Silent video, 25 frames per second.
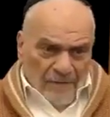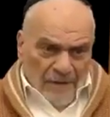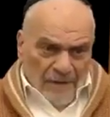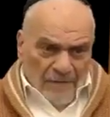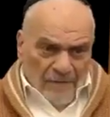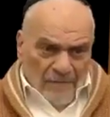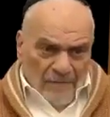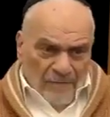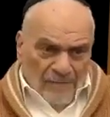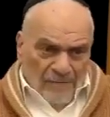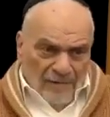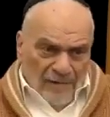
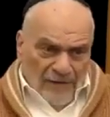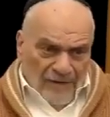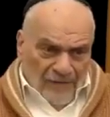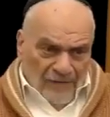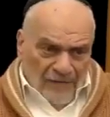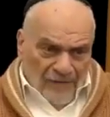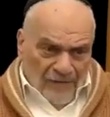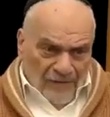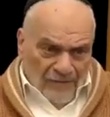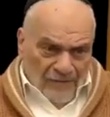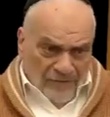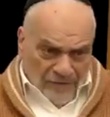breadth
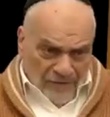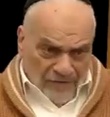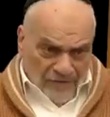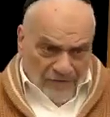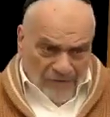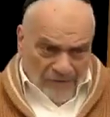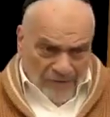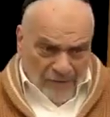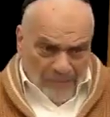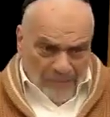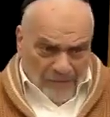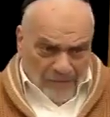of
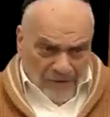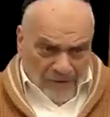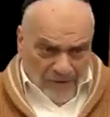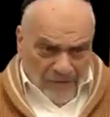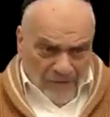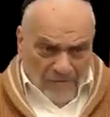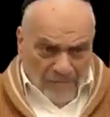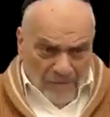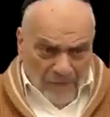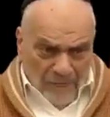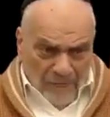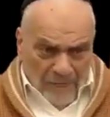
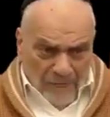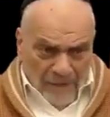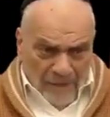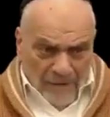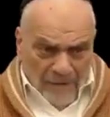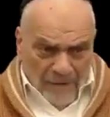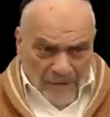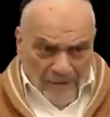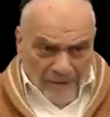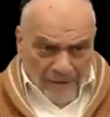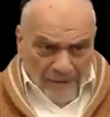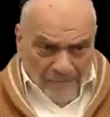conception,
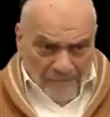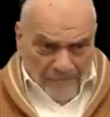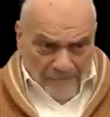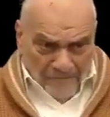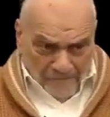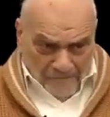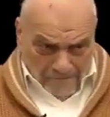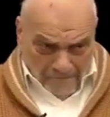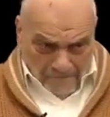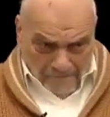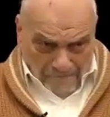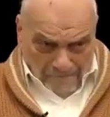
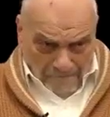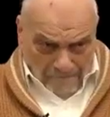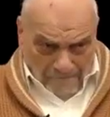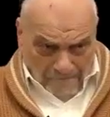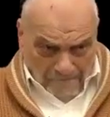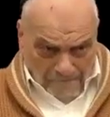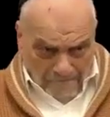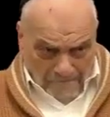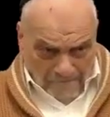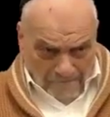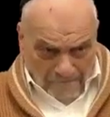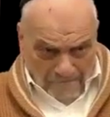
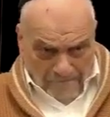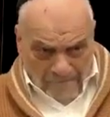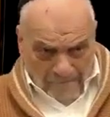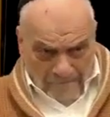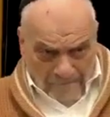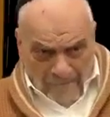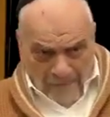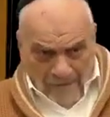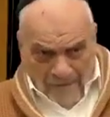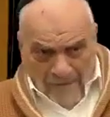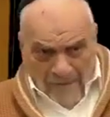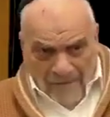
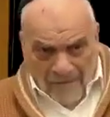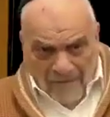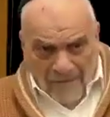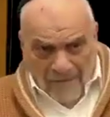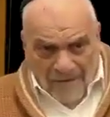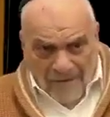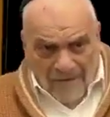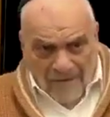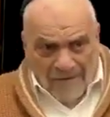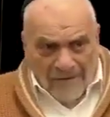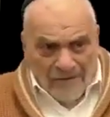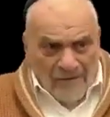a
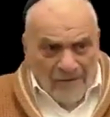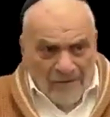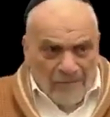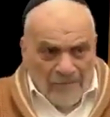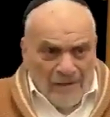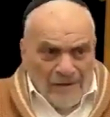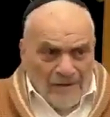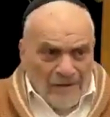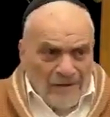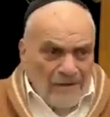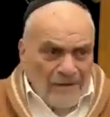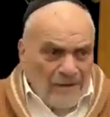certain
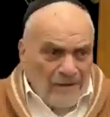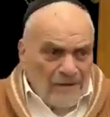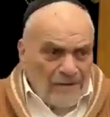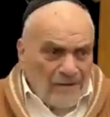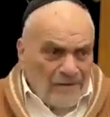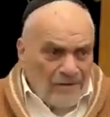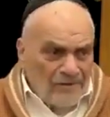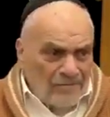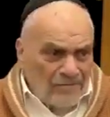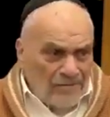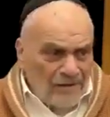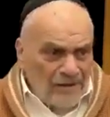ability
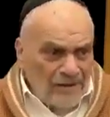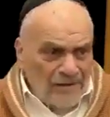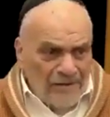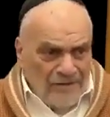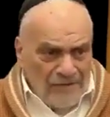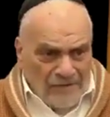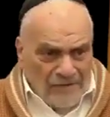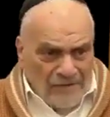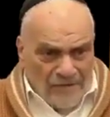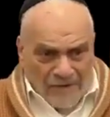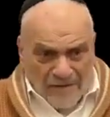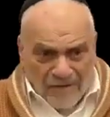to really
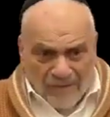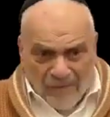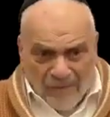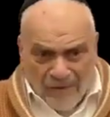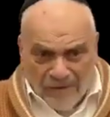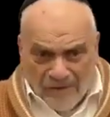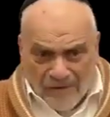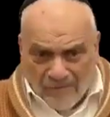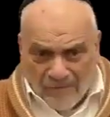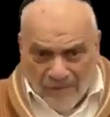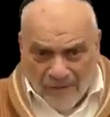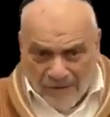see the
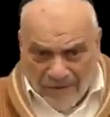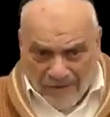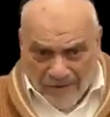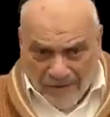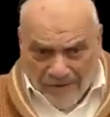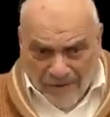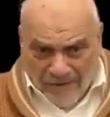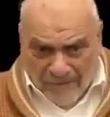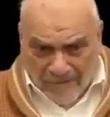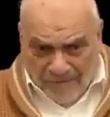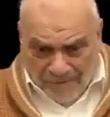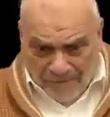big
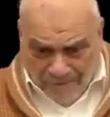picture